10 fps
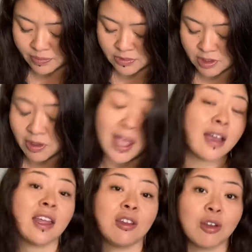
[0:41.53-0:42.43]
So yeah,
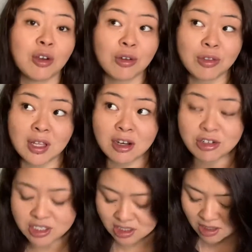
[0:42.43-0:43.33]
and you know the
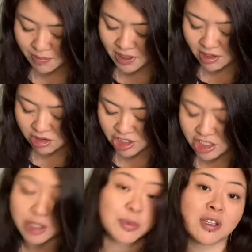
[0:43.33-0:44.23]
energies can be
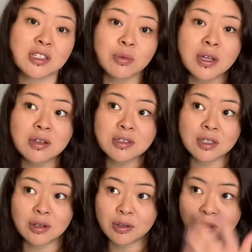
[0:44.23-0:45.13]
interchangeable as well.
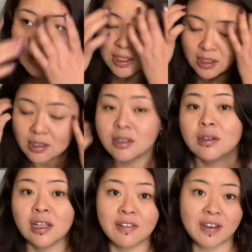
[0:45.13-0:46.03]
So
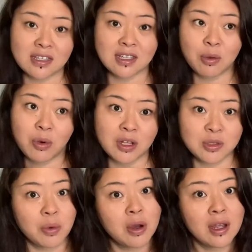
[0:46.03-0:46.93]
if I say one is
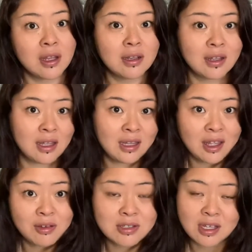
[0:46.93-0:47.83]
one and the
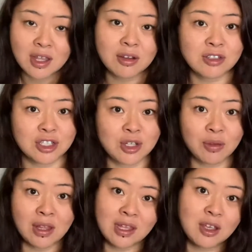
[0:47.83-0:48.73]
other is the other, just know
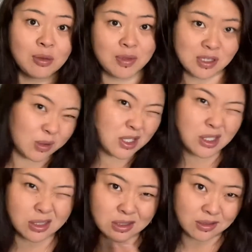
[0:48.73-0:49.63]
that they could be switched,
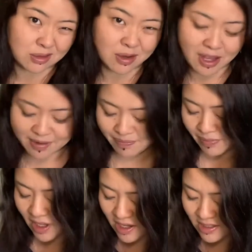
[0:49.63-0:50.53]
okay?
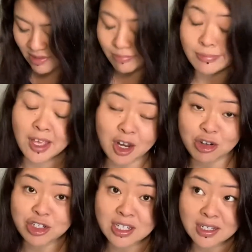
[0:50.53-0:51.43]
Because
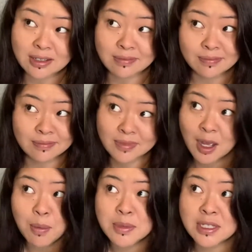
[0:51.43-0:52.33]
energy
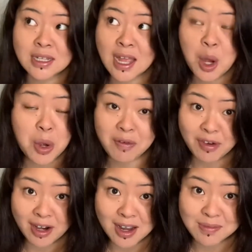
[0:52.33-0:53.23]
comes in however
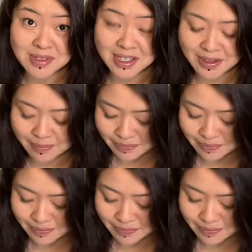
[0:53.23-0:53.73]
it comes in.